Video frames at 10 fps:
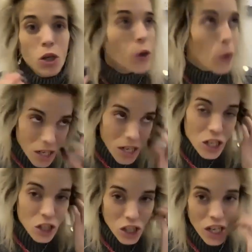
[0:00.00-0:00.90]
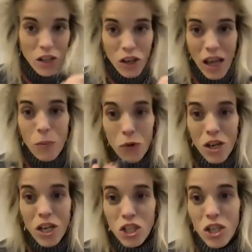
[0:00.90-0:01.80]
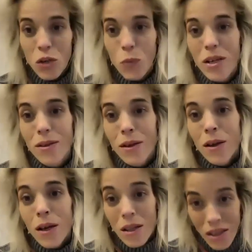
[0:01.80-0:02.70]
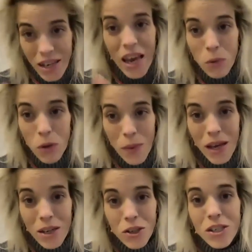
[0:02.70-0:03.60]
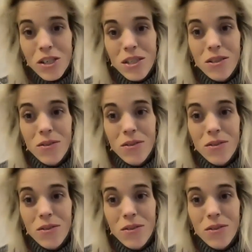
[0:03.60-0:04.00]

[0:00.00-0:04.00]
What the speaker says: coordination, and collaboration with the camp commanders